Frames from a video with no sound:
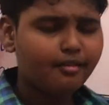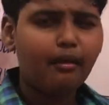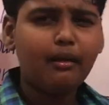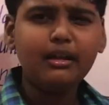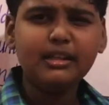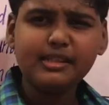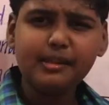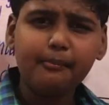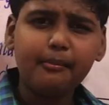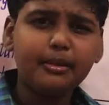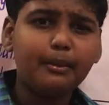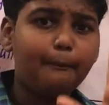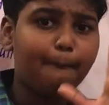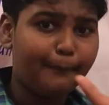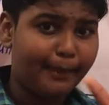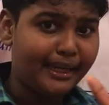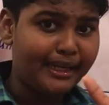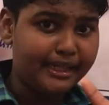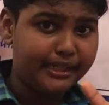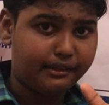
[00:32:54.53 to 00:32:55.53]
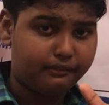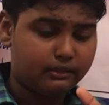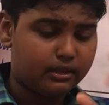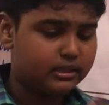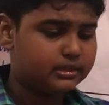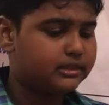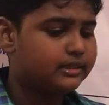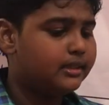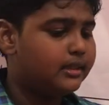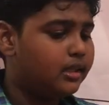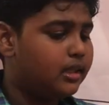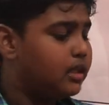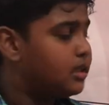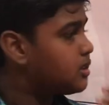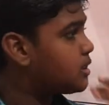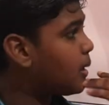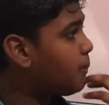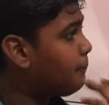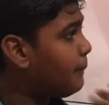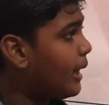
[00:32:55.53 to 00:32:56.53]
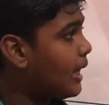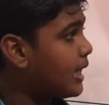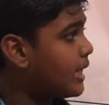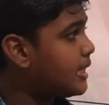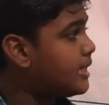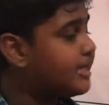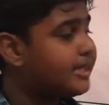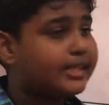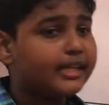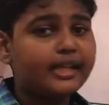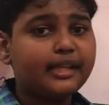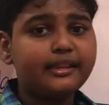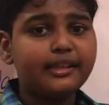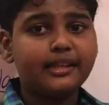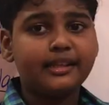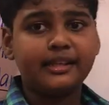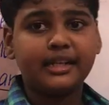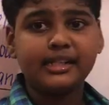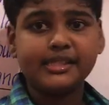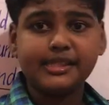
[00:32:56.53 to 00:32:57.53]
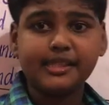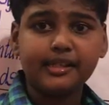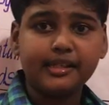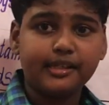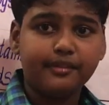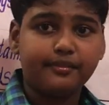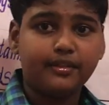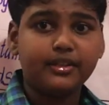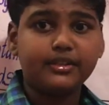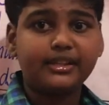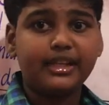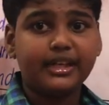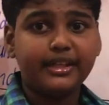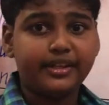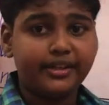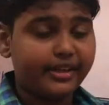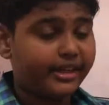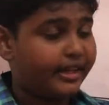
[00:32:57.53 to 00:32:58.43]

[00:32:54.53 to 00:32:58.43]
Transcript: Some of the main rivers. The Mackenzie and the Nelson River, they